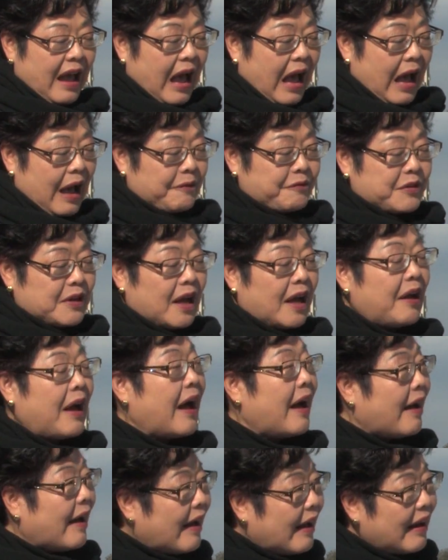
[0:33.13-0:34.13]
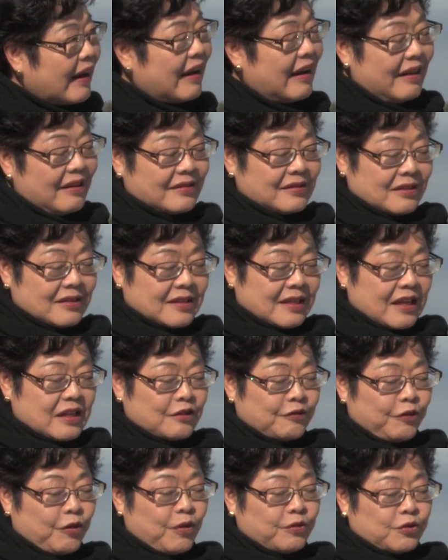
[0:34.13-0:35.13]
after a highly
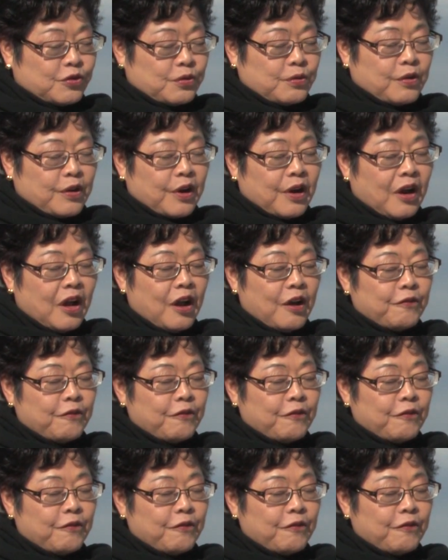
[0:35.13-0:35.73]
successful tour